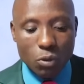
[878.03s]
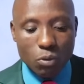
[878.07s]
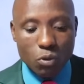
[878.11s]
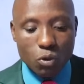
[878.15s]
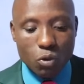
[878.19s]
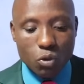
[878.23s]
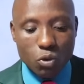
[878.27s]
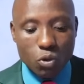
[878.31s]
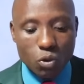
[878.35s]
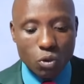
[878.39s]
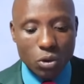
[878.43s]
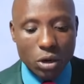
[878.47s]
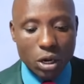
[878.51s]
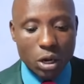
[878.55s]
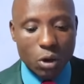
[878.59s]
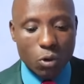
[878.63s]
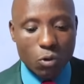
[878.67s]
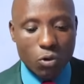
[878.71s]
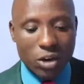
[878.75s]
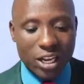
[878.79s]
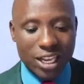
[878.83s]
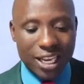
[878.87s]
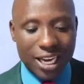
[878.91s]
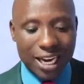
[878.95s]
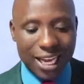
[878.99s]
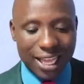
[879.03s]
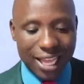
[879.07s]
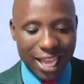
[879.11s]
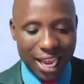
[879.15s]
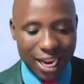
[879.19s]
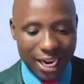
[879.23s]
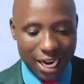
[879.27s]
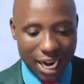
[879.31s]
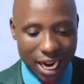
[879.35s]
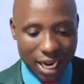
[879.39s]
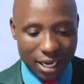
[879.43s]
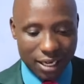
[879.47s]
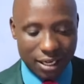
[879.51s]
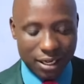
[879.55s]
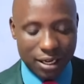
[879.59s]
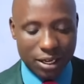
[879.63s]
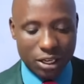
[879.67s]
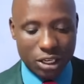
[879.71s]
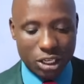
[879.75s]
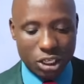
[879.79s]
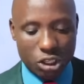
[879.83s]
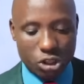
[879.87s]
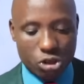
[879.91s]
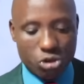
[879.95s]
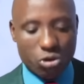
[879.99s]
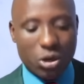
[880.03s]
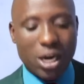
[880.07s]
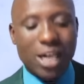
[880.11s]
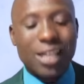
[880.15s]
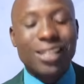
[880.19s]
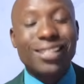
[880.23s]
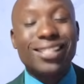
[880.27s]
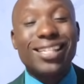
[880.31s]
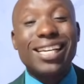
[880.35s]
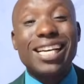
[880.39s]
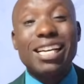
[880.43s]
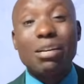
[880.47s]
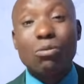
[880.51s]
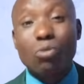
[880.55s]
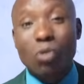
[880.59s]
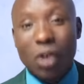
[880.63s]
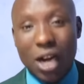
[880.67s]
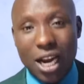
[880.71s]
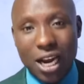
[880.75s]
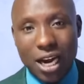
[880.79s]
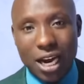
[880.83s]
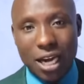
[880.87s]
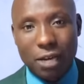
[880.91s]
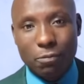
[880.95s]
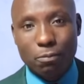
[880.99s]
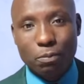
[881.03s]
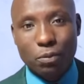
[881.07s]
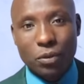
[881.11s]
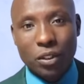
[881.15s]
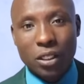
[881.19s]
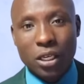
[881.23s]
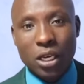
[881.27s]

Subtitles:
Wanyagadanga shrines in Muranga